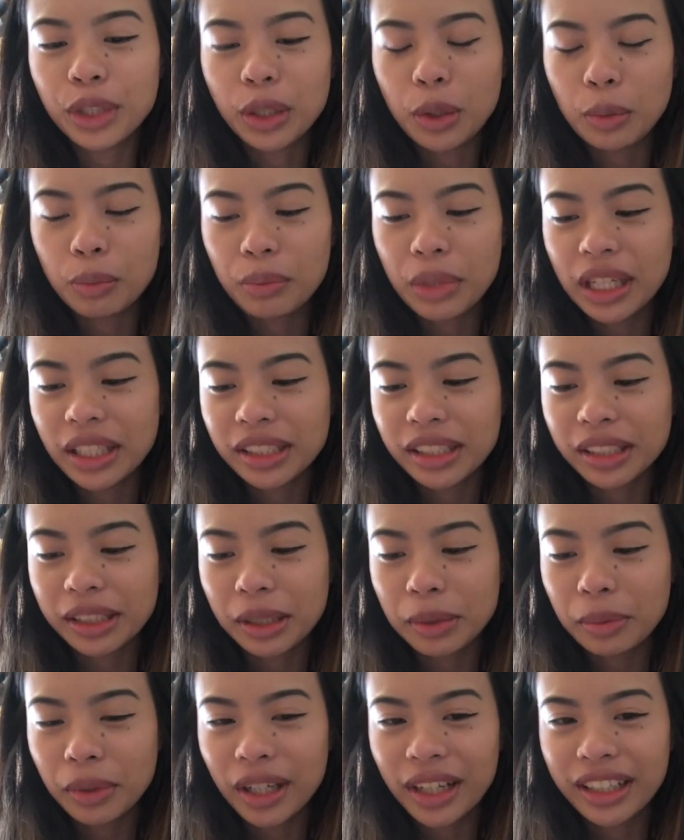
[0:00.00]
you know,
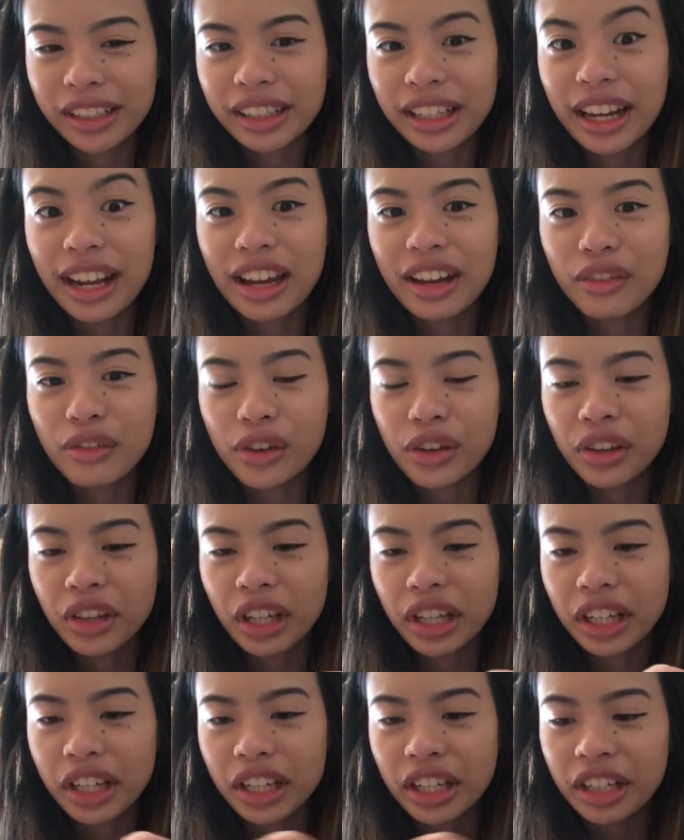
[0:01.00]
basically plan
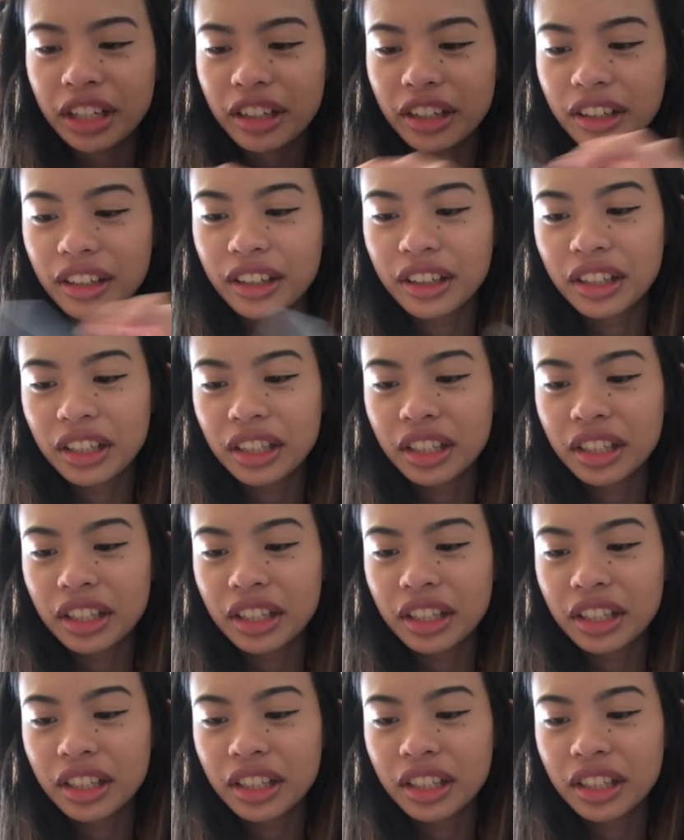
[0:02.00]
everything in here.